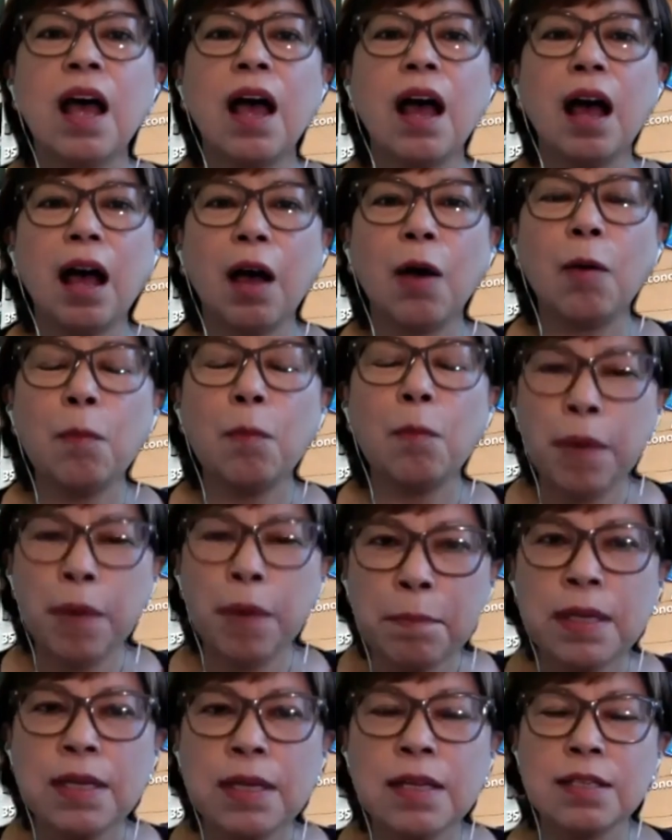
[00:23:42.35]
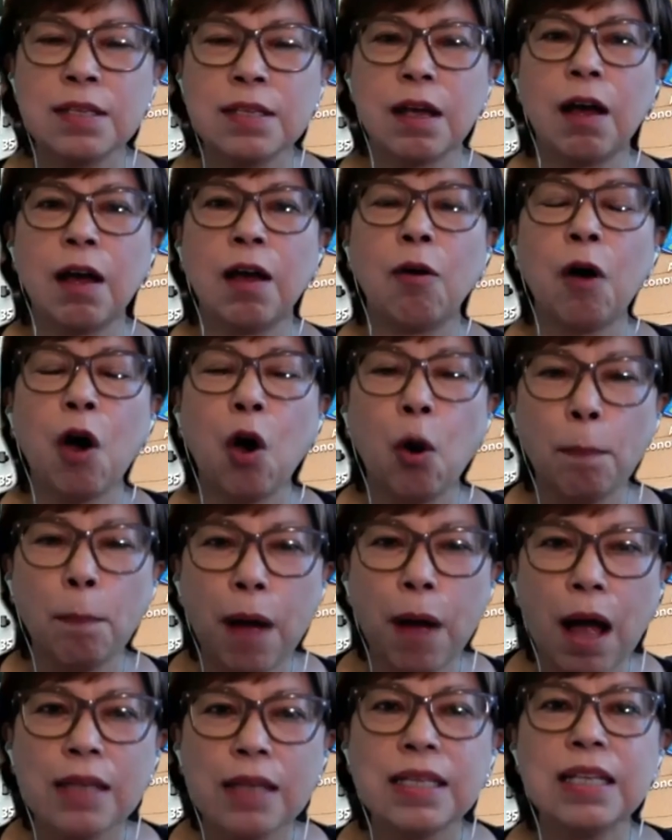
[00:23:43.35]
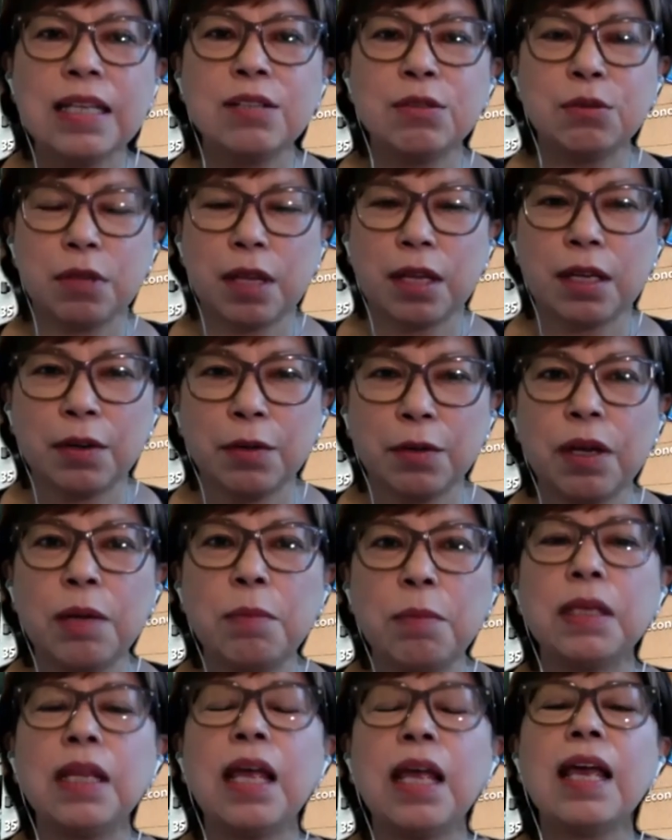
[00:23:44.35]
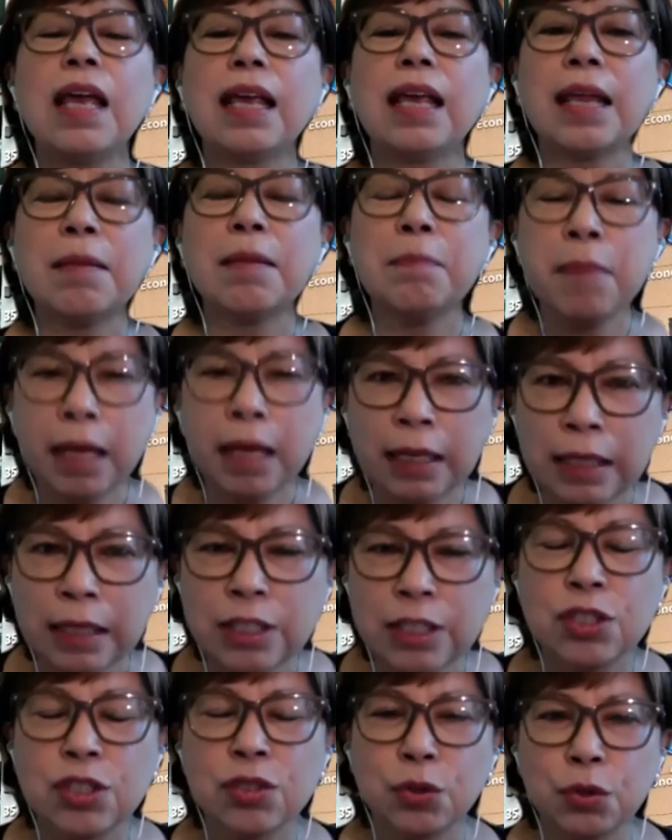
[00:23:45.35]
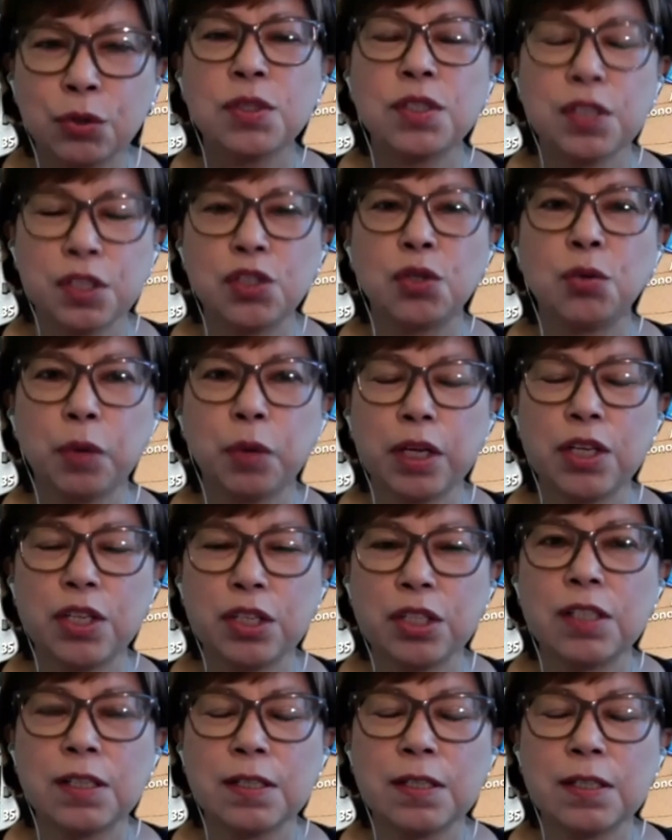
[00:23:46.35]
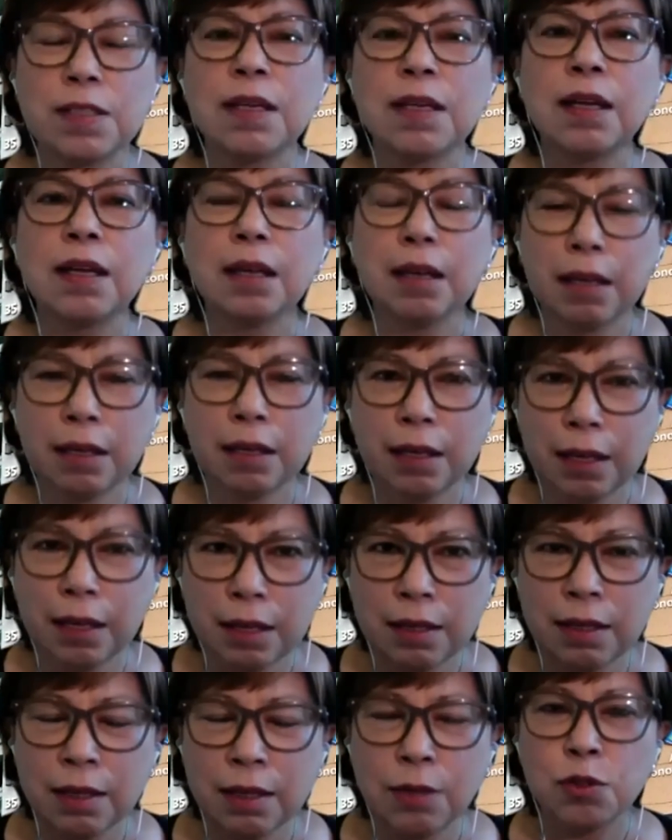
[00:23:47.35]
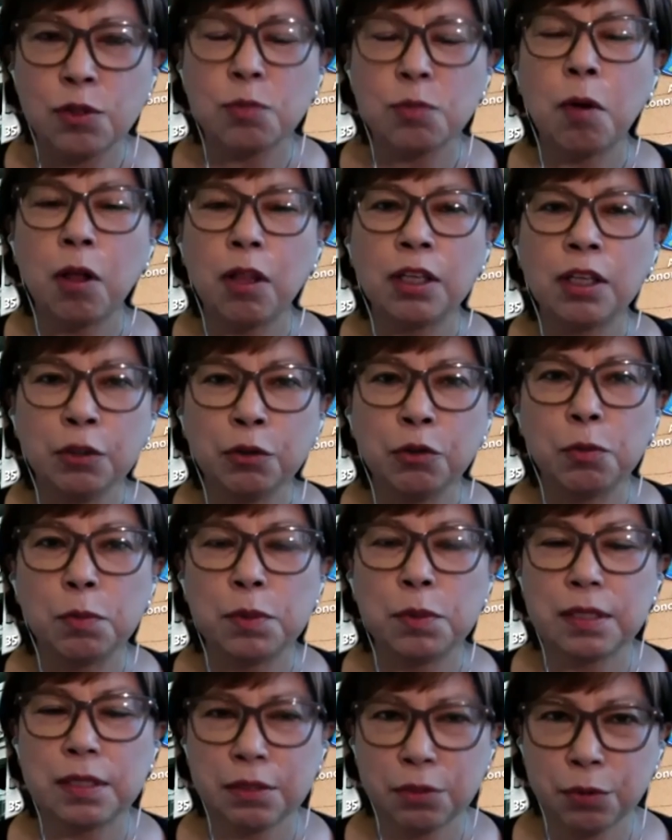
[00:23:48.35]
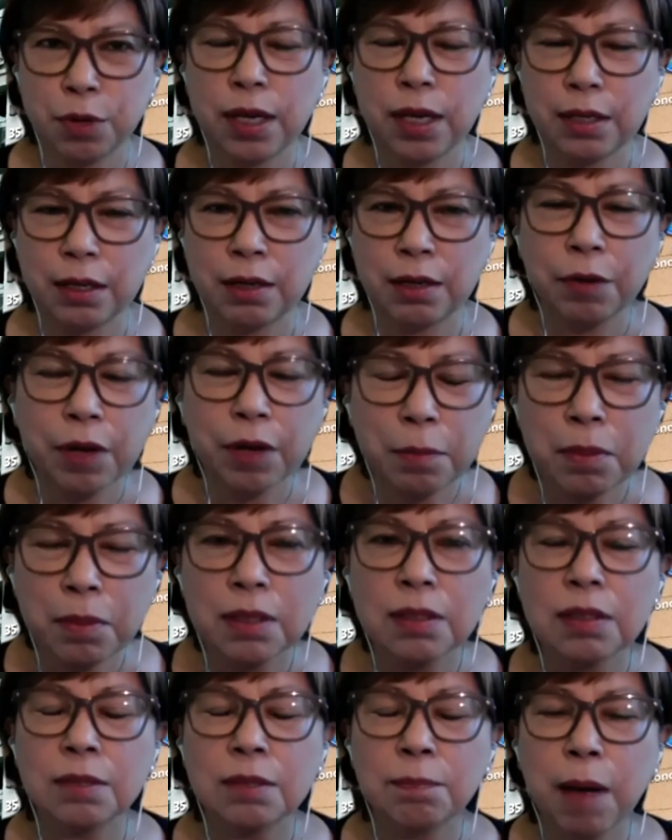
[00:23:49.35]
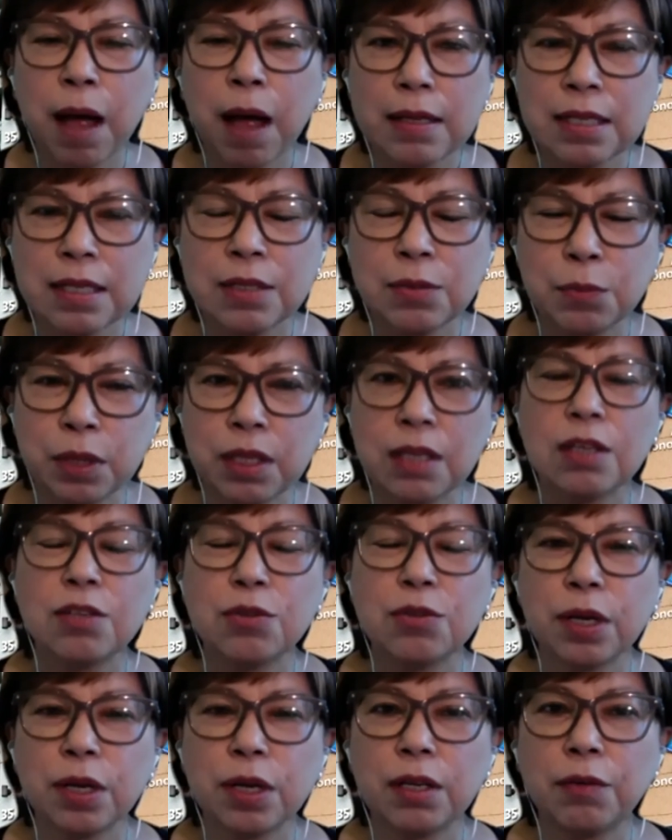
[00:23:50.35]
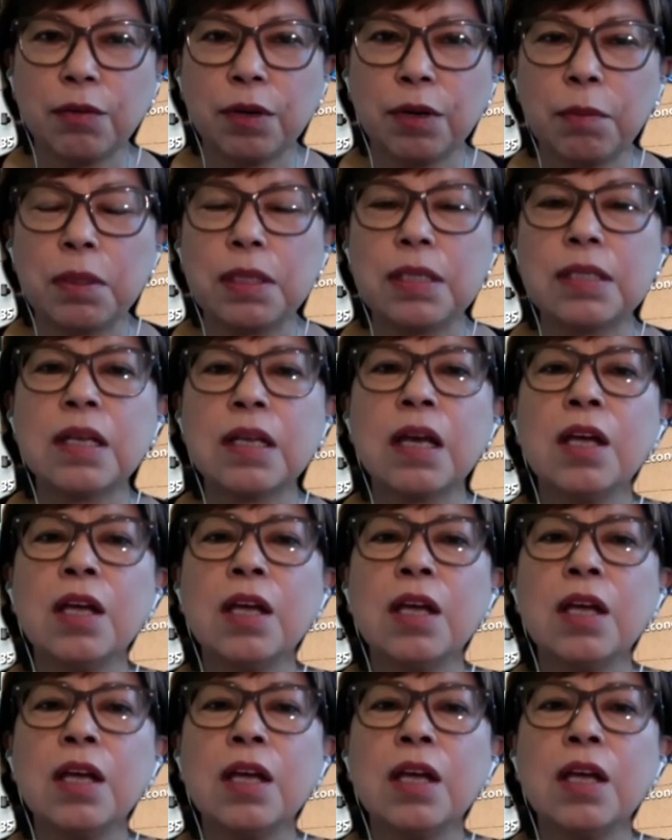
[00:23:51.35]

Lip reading: how members or parties to that agreement can manage those situations in those smaller groups, the trade agreement, the parties within the trade agreements.